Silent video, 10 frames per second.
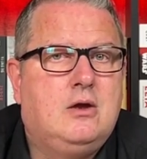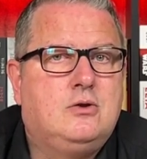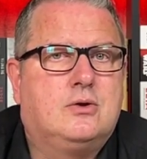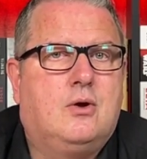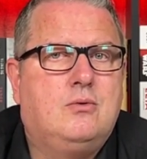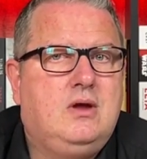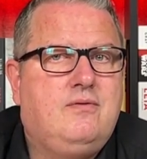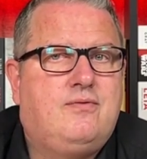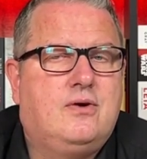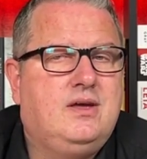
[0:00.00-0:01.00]
not only
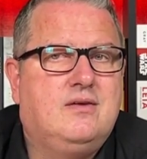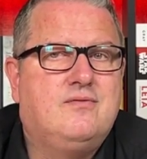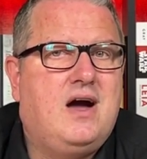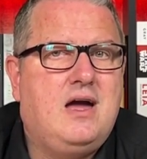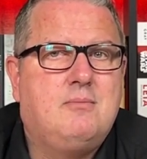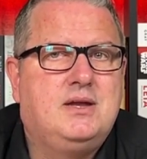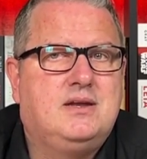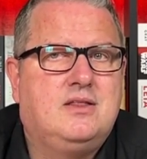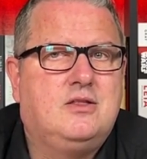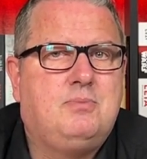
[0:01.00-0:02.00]
for the environment
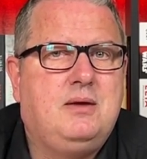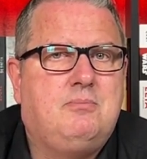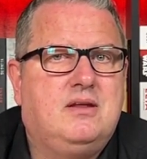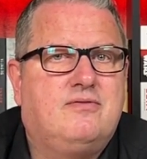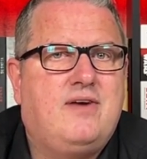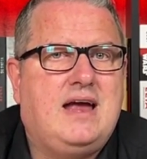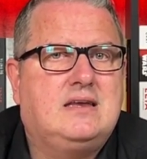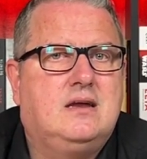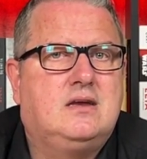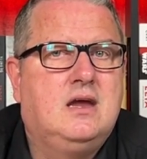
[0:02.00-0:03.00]
and the people
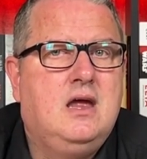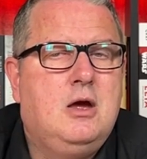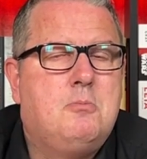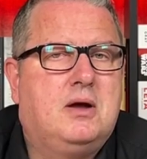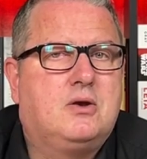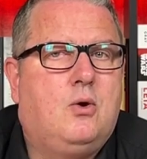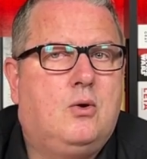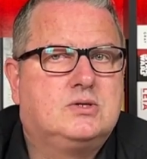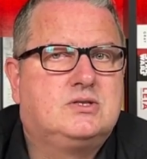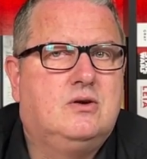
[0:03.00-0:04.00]
affected, but
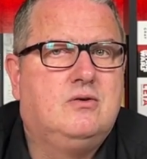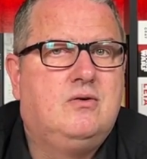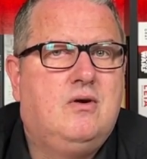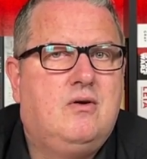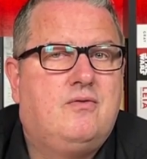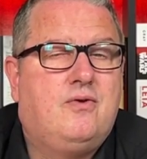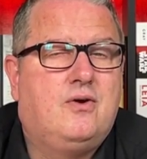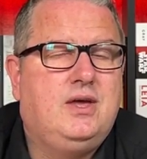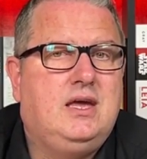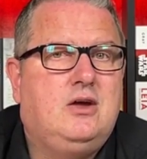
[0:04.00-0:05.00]
also for
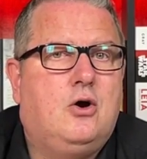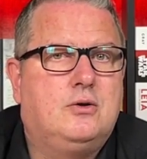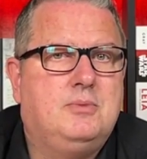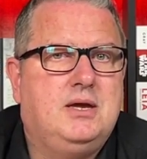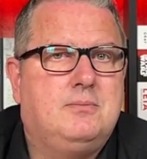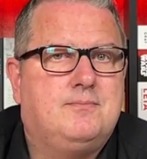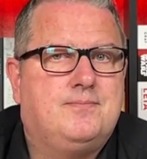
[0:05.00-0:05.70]
the economy.